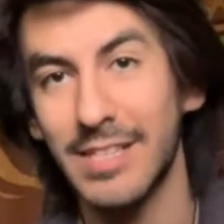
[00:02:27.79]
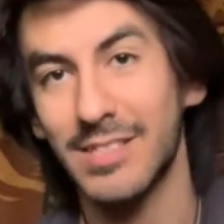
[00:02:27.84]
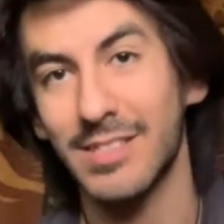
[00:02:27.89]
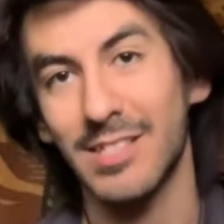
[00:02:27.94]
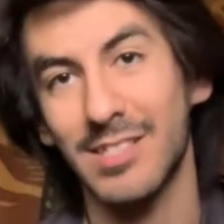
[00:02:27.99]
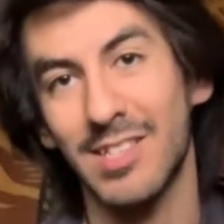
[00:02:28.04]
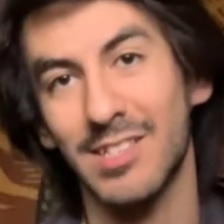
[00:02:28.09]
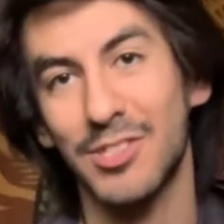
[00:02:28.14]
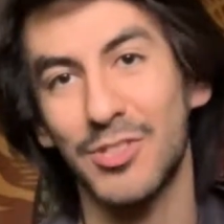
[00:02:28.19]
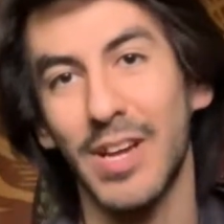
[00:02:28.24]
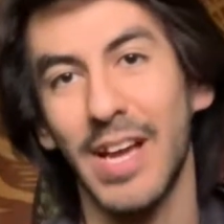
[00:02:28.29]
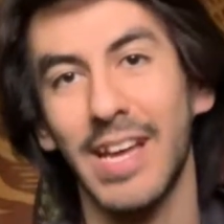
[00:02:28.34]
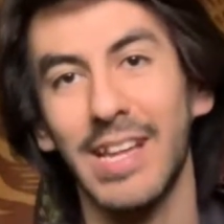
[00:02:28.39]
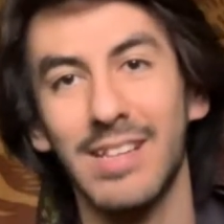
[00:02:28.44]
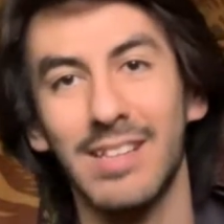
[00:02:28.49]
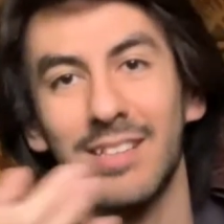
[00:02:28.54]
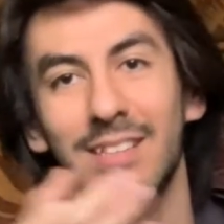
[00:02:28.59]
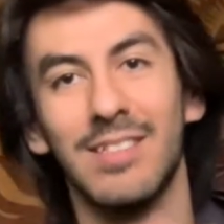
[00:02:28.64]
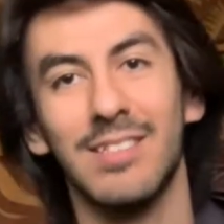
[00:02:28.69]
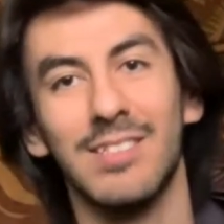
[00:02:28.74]
It's a Strat.
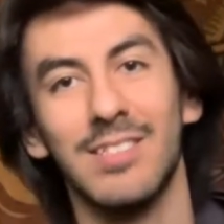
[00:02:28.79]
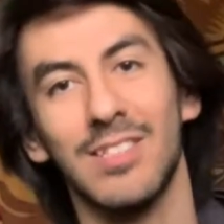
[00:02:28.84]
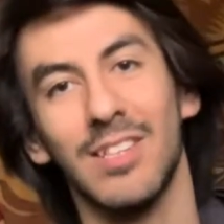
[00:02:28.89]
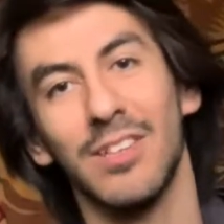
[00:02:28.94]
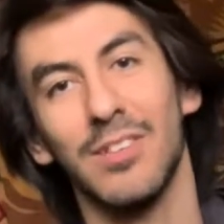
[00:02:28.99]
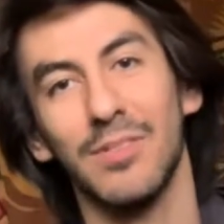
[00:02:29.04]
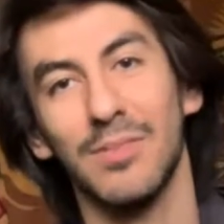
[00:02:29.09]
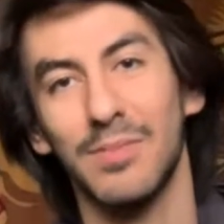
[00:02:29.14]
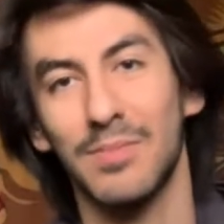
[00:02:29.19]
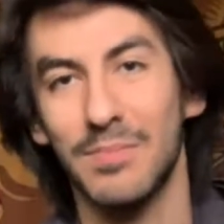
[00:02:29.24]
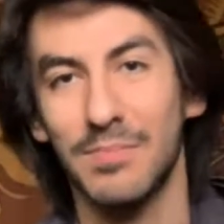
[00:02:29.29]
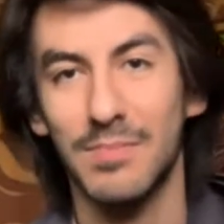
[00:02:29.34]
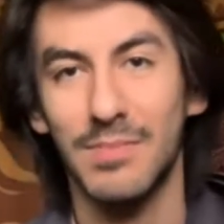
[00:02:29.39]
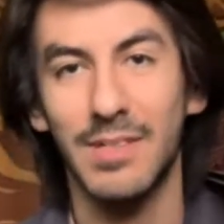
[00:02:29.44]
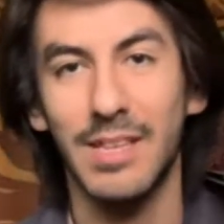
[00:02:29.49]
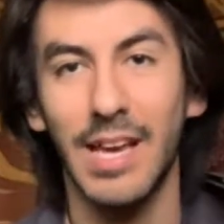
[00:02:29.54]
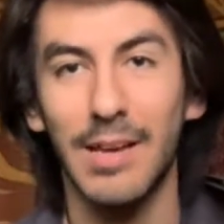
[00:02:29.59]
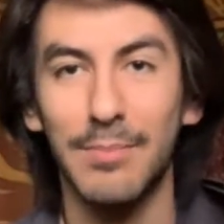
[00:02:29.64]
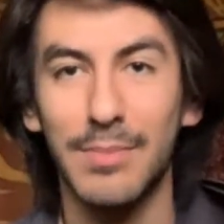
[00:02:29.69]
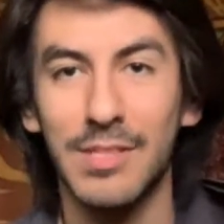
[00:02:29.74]
So
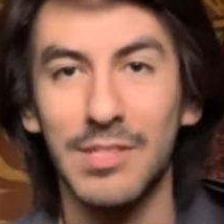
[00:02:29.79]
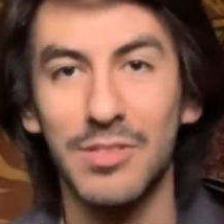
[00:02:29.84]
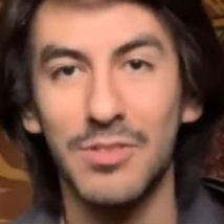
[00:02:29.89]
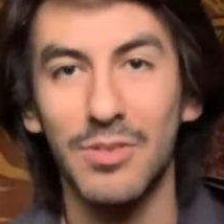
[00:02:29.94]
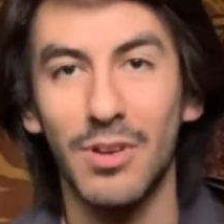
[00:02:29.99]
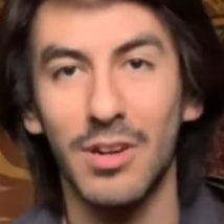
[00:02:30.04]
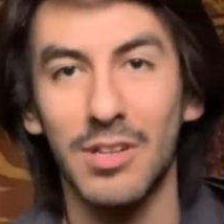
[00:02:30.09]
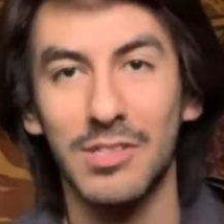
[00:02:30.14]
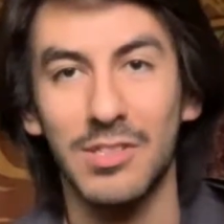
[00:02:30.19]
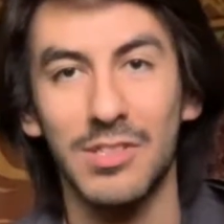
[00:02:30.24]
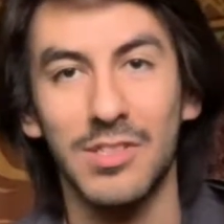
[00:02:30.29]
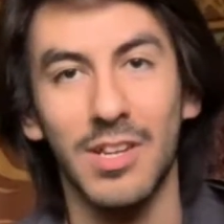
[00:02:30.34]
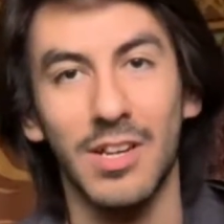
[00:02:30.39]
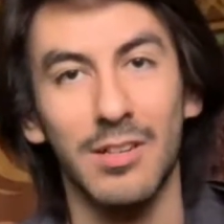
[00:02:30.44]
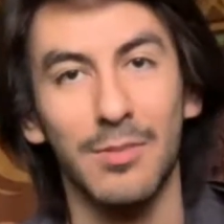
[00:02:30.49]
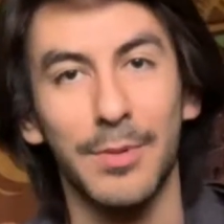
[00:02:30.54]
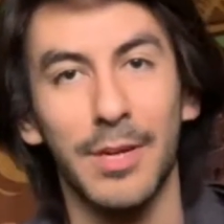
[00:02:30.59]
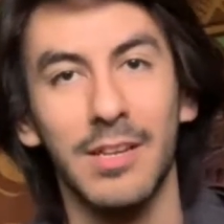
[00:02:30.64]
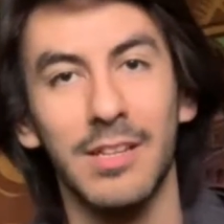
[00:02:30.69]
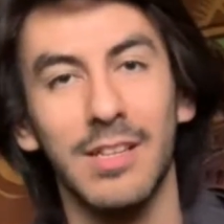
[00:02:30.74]
can't be too hard to talk
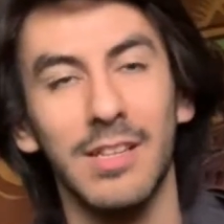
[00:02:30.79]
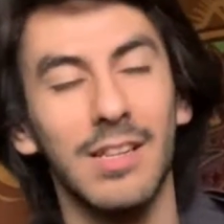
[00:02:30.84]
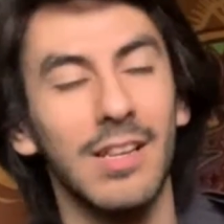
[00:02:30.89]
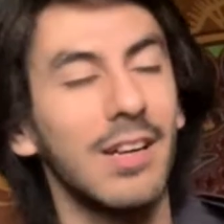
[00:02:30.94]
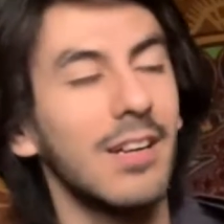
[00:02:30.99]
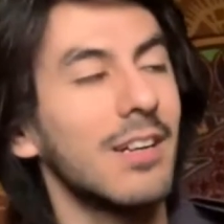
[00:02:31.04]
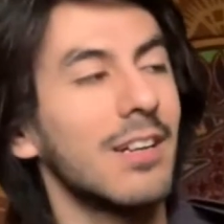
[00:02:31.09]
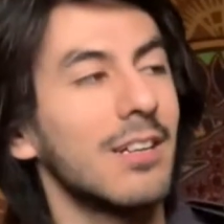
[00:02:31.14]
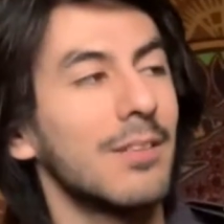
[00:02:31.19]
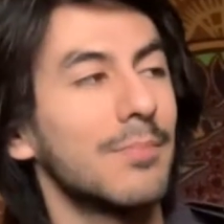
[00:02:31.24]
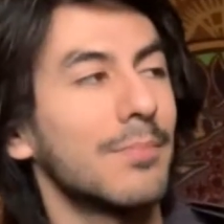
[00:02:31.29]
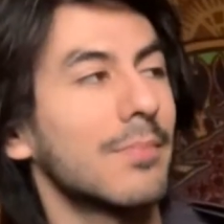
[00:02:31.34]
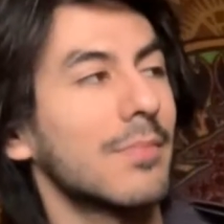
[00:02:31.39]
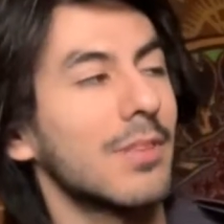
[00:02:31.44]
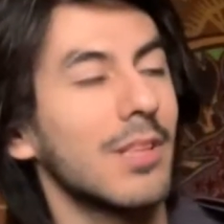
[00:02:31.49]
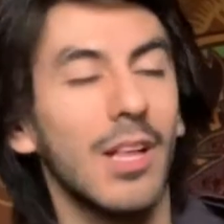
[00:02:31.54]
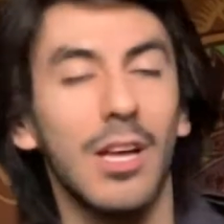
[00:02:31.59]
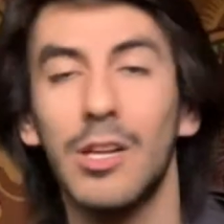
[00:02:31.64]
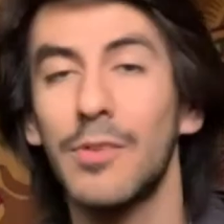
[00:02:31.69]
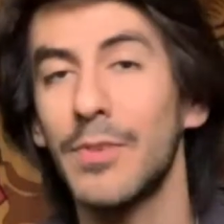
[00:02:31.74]
about it. A
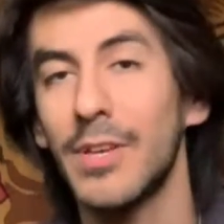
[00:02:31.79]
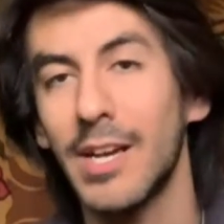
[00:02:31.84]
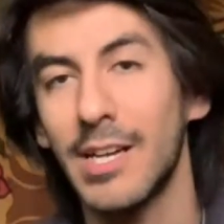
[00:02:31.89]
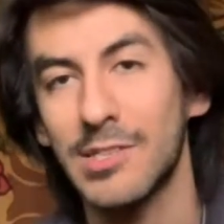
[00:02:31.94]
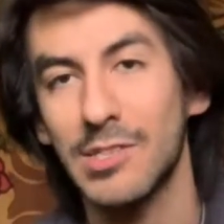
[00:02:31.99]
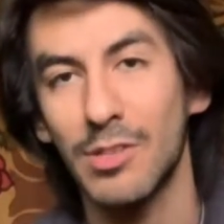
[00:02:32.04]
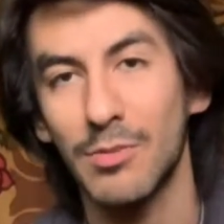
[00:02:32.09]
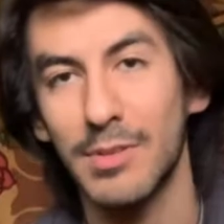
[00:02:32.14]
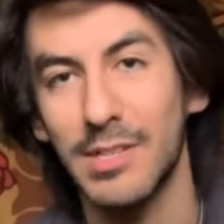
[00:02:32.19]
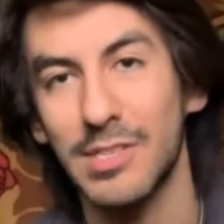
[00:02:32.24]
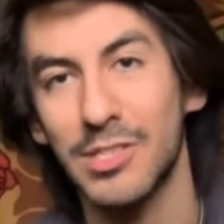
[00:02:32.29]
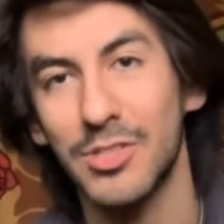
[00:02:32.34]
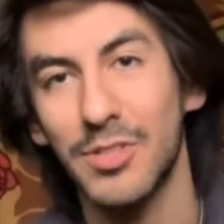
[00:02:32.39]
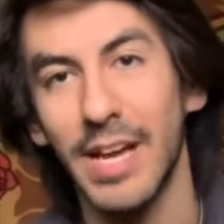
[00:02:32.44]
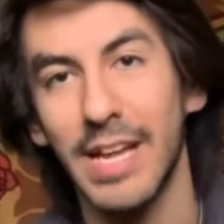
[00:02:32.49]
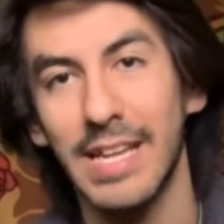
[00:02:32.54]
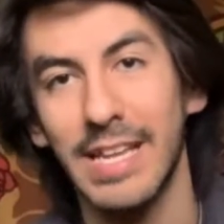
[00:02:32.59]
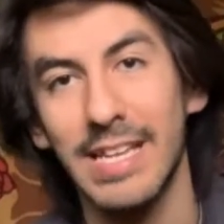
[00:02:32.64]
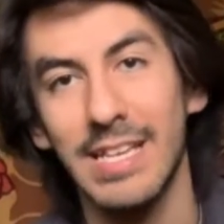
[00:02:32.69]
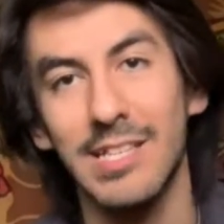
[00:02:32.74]
lot of you guys know what a
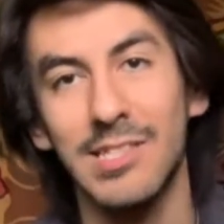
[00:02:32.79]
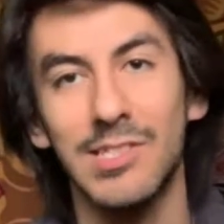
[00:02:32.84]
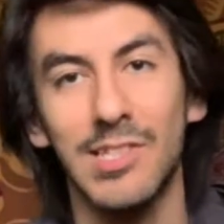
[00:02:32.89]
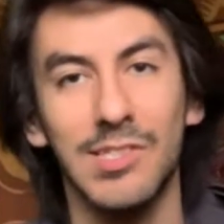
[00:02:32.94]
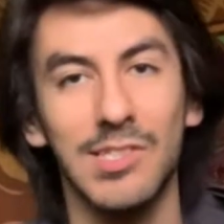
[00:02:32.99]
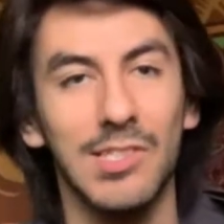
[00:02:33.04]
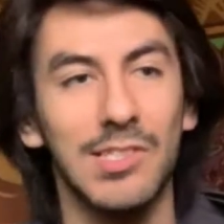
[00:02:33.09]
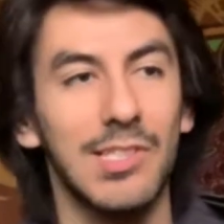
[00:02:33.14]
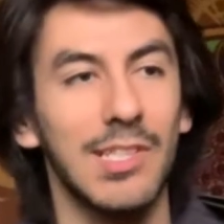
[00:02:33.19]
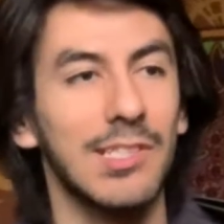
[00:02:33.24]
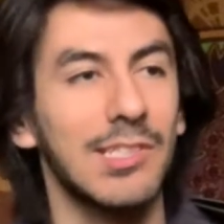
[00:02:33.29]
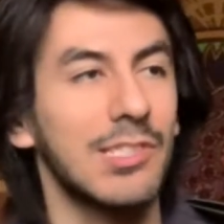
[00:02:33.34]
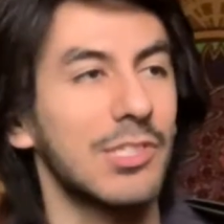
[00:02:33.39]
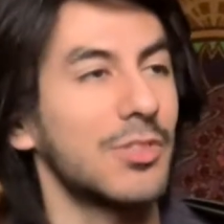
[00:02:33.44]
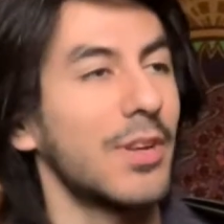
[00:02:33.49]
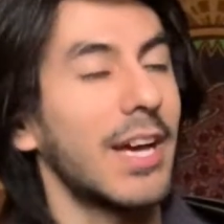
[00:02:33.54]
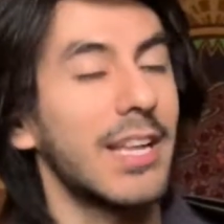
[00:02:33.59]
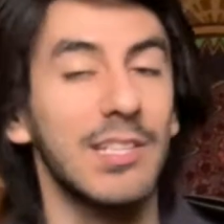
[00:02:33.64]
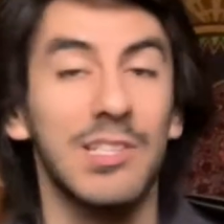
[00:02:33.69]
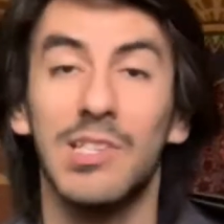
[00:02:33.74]
Strat is. This is as
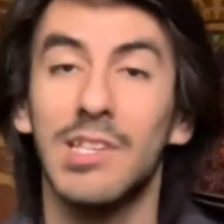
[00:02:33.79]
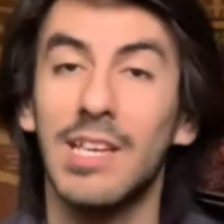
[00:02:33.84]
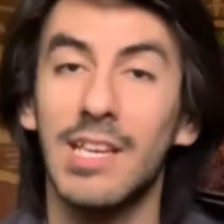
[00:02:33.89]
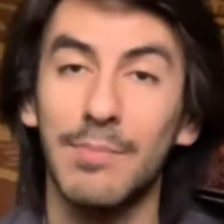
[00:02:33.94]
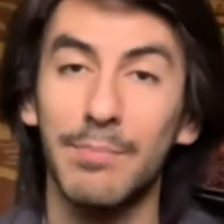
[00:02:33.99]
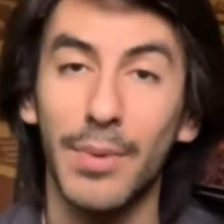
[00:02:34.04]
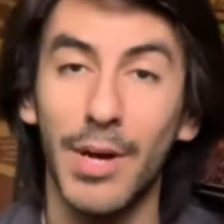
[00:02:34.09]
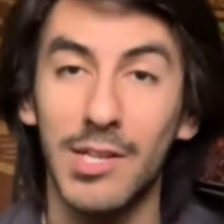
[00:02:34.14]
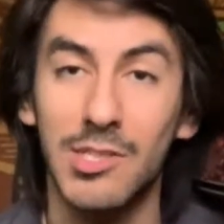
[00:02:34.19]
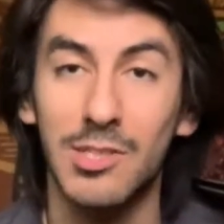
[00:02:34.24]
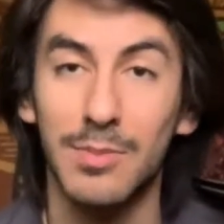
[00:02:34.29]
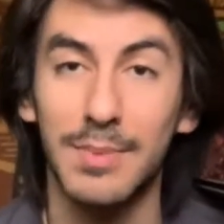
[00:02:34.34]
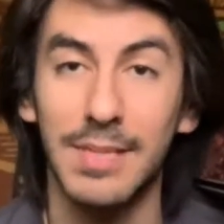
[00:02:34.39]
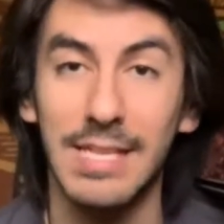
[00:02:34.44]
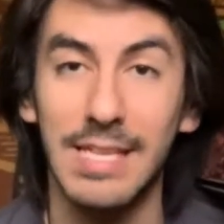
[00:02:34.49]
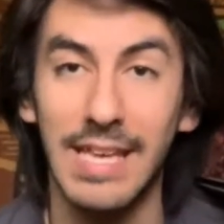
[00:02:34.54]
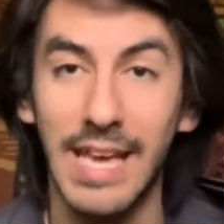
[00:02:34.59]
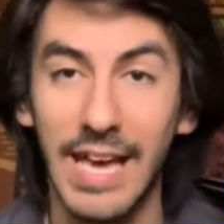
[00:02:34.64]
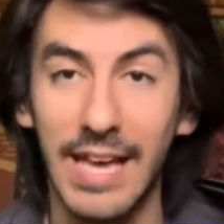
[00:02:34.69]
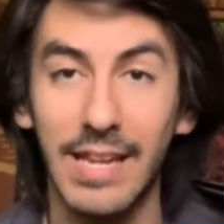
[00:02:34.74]
Strat as it can possibly
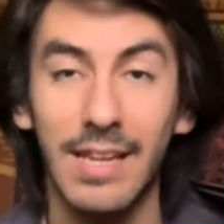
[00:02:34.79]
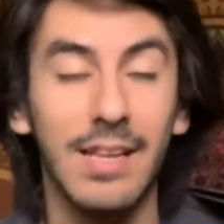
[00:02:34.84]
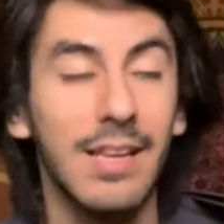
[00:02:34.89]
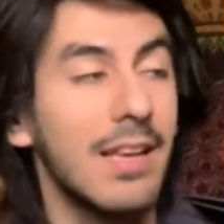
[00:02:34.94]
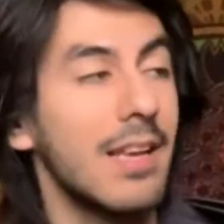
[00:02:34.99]
get.